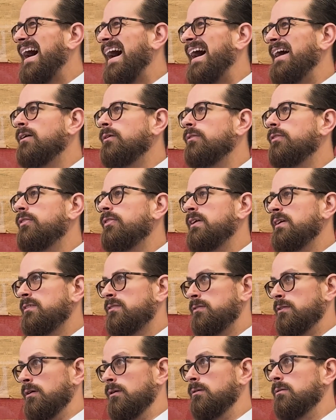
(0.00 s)
I don't think
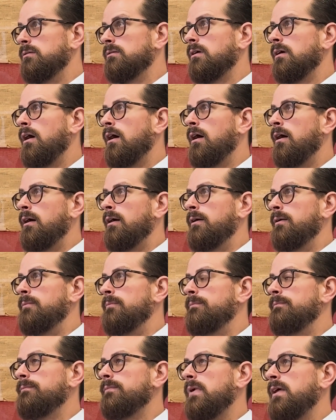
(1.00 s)
so.
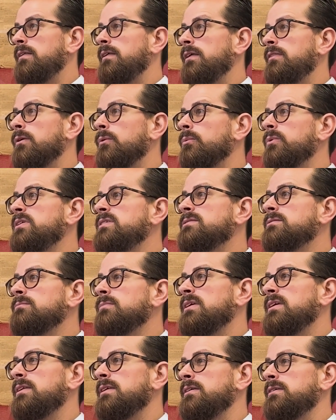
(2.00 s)
And the reason
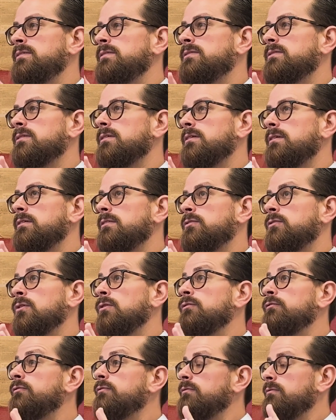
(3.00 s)
being is,
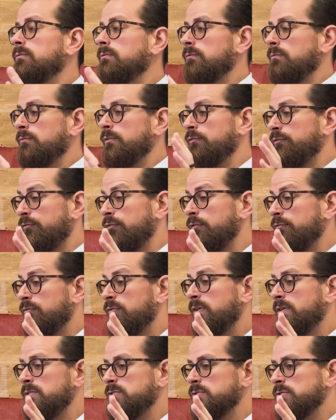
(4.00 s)
for
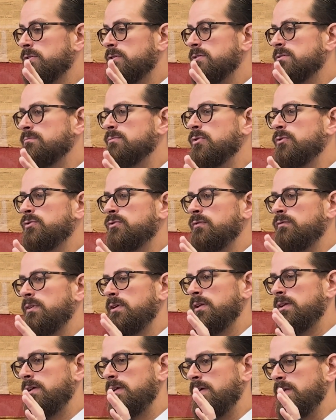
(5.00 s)
flood insurance, most of
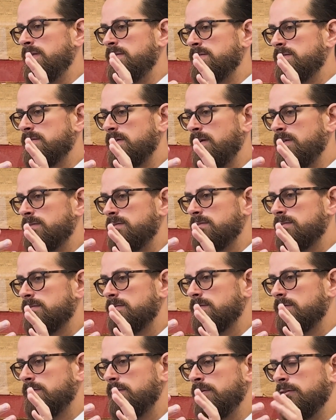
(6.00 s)
it's
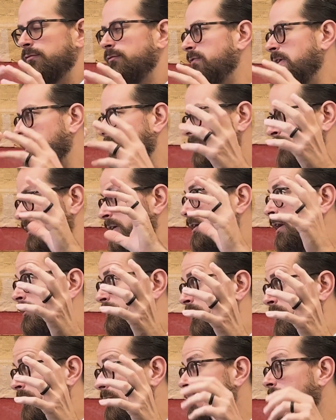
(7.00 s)
federally
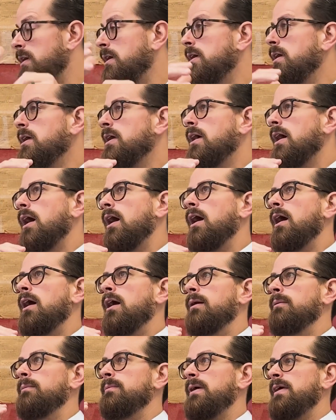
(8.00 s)
governed.
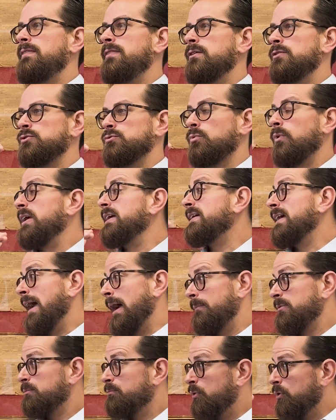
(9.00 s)
And there's rate
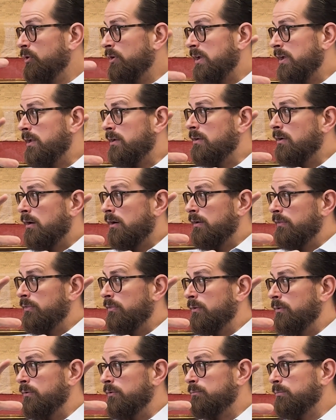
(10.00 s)
caps put in on
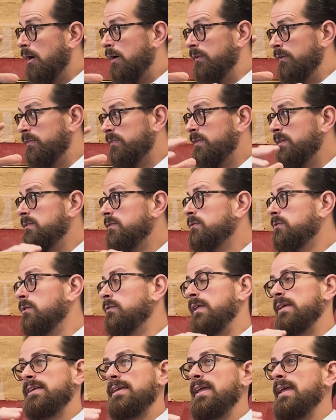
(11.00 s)
those policies. So
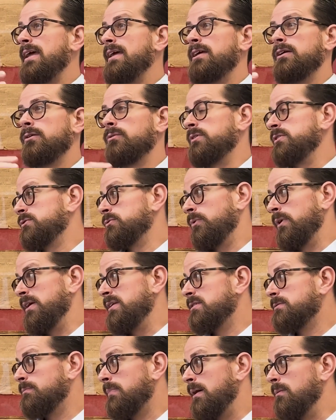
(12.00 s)
they can increase
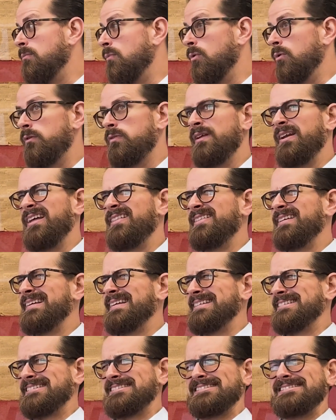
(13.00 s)
rates by more than, I think
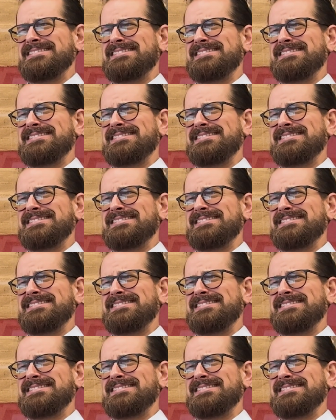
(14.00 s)
it's